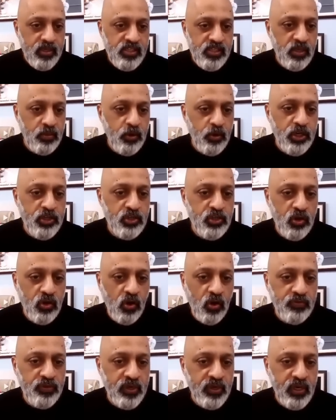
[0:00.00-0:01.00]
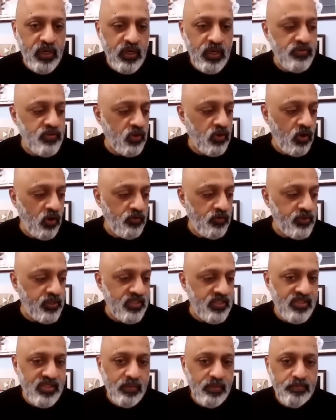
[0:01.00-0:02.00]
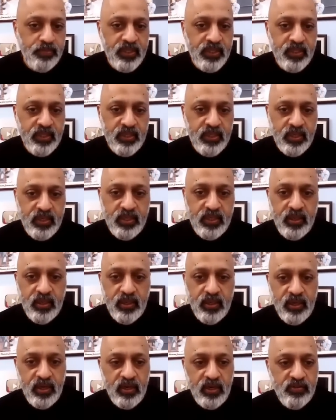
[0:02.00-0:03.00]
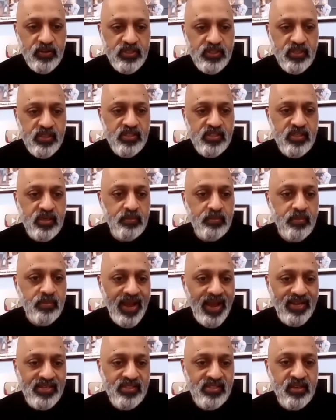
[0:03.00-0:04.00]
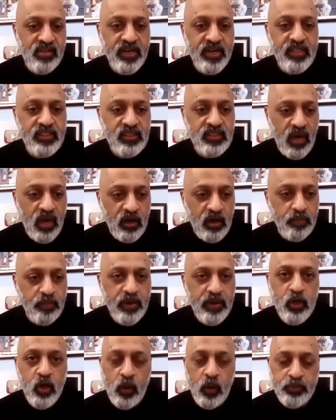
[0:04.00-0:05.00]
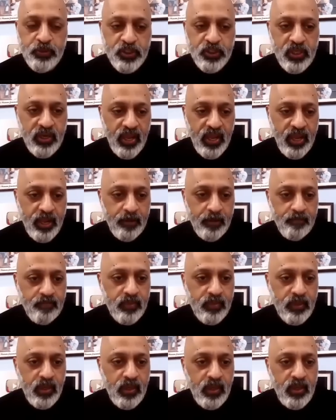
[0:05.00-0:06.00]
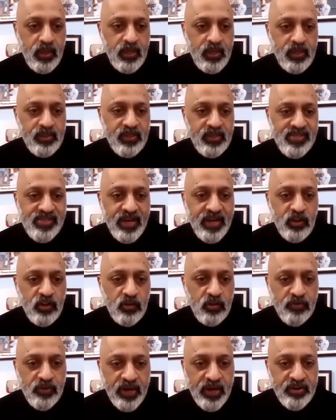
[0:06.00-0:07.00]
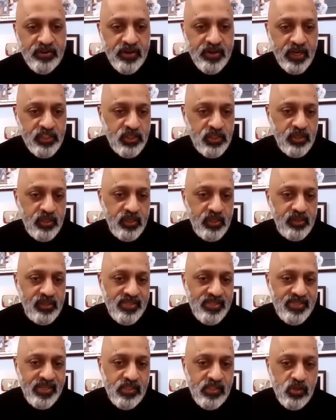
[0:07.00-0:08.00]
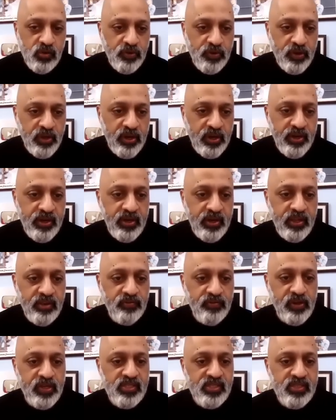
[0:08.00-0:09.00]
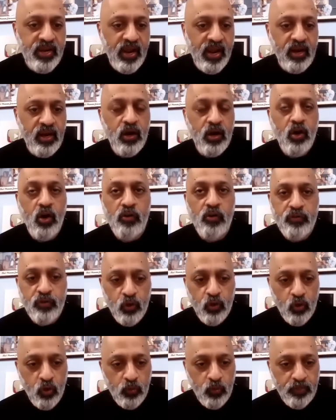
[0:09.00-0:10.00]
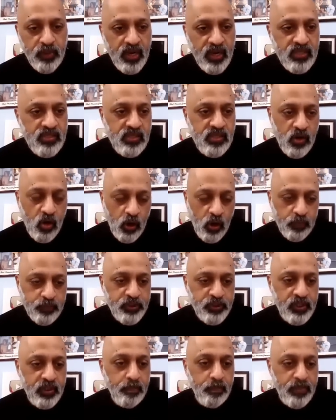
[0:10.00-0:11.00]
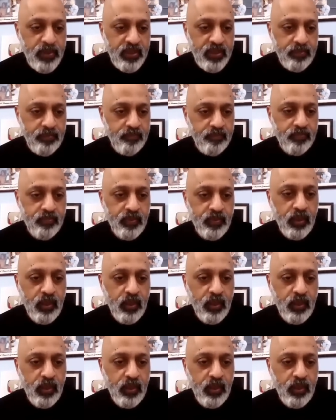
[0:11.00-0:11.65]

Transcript: Stimulation of the nerves of the sympathetic nervous system accelerates heartbeat option A. The site of light reaction in the cells of a green leaf is grana of chloroplast option B.